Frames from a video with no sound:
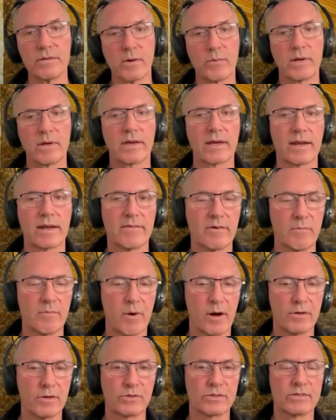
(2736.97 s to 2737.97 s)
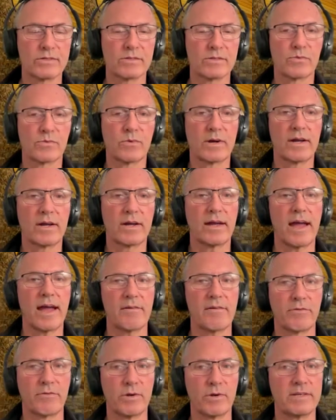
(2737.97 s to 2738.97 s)
also we could have emotions where
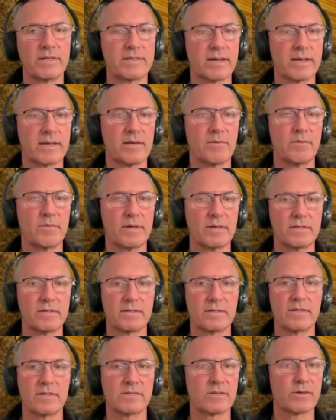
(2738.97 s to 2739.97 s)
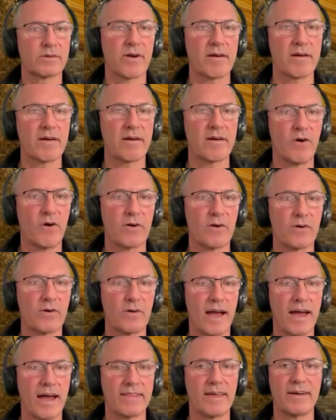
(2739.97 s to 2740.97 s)
our footy team it's the grand
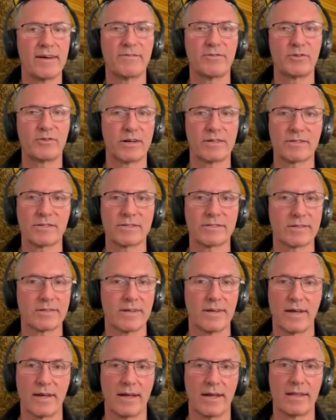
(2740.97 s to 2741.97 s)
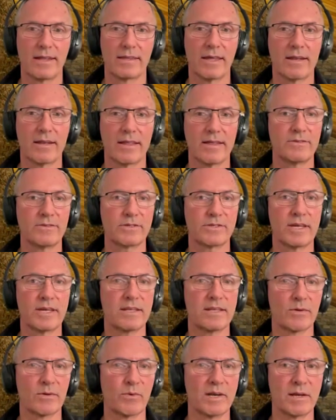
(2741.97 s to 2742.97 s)
final and they just
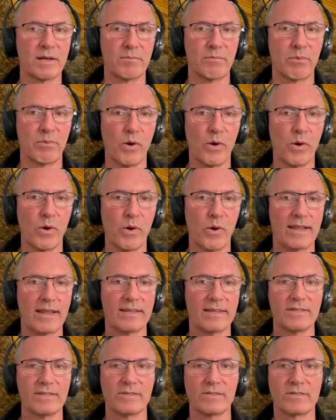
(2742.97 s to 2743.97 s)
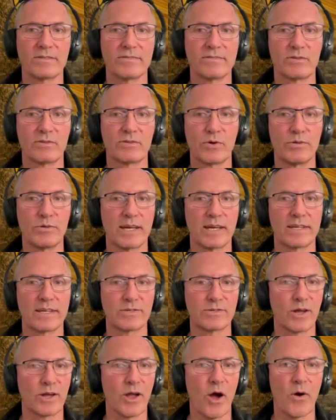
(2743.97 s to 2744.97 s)
hit the winning point and there's 2
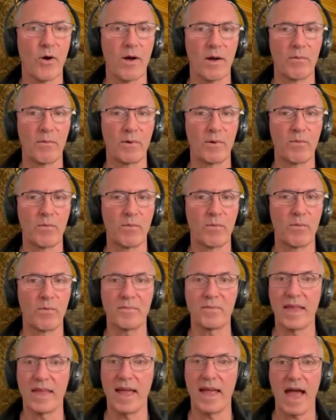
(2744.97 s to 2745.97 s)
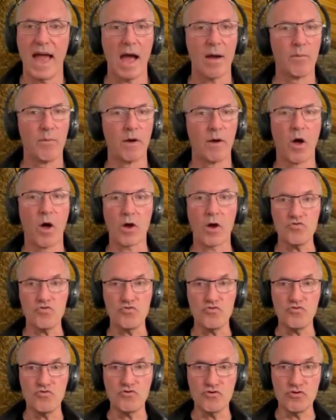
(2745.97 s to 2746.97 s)
seconds to go and we won and we're like,
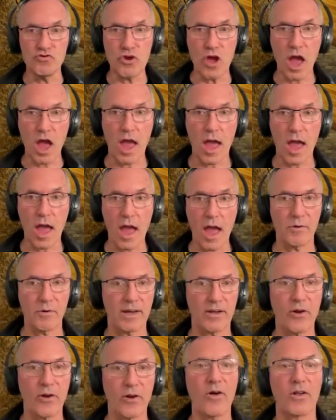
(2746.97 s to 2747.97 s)
yeah, bring it